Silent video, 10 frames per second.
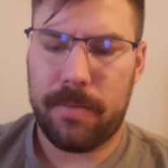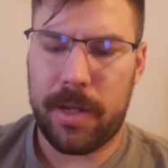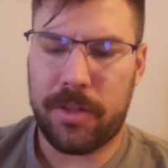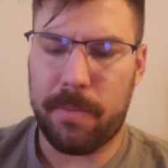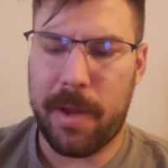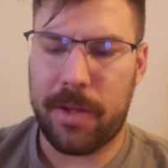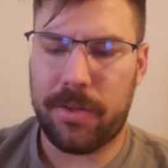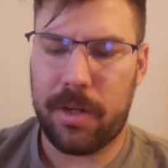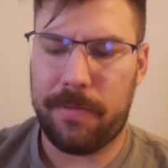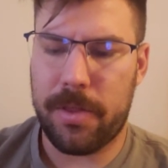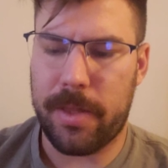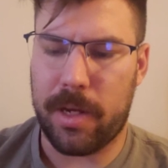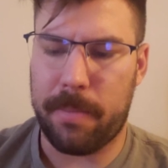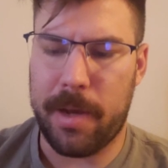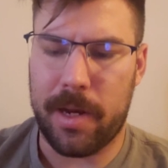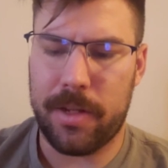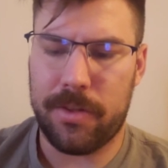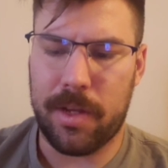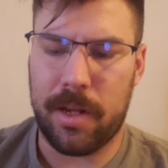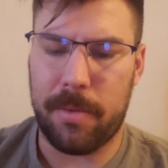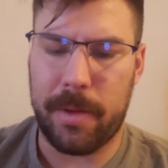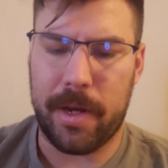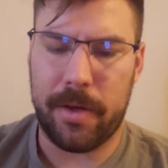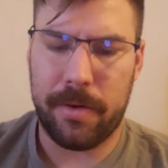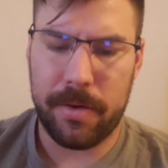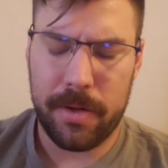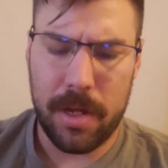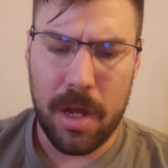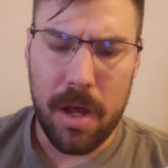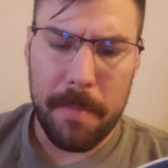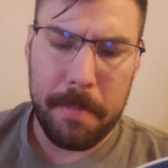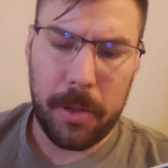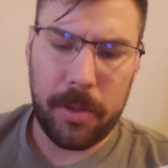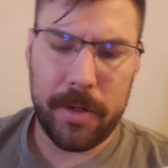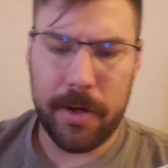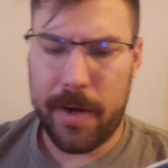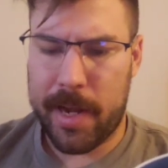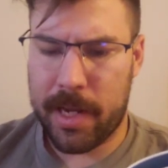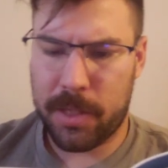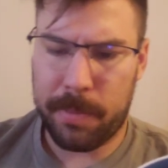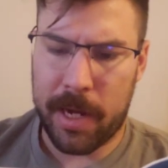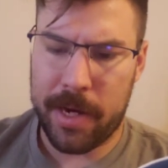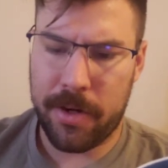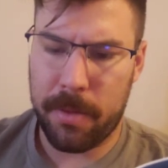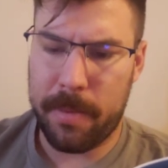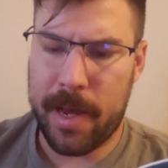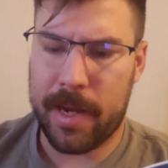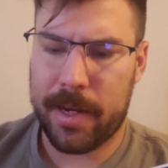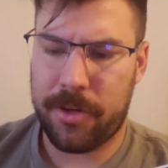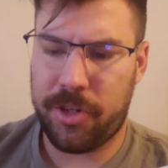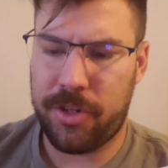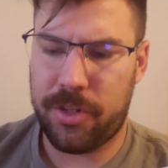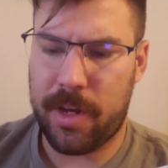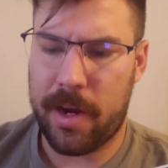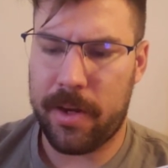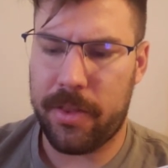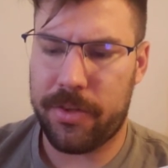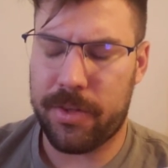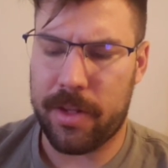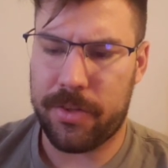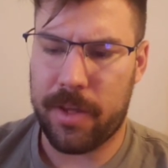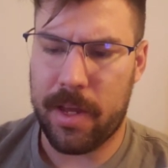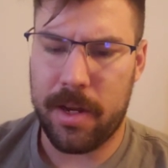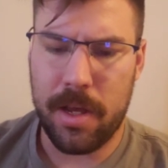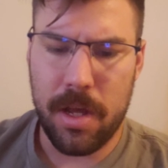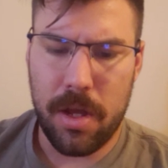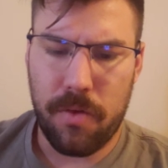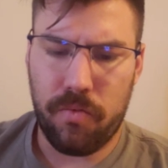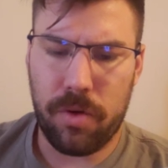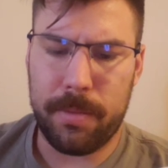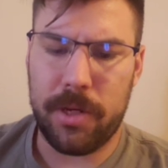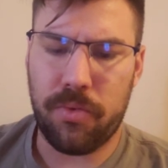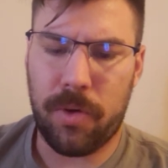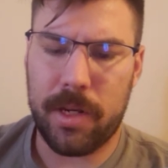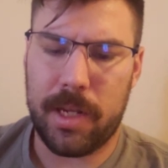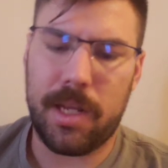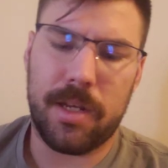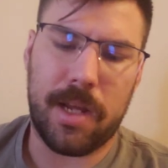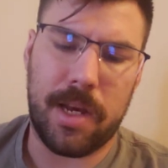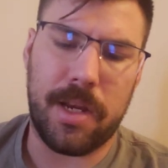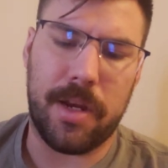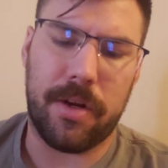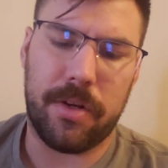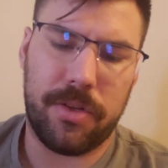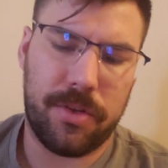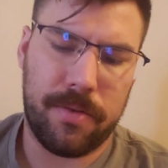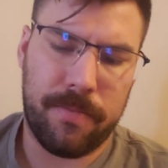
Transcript: It's amazing if you think about it, said Jimeno, pulling her hands behind her back as she stared at the sunset. We'll be 20 in 10 years.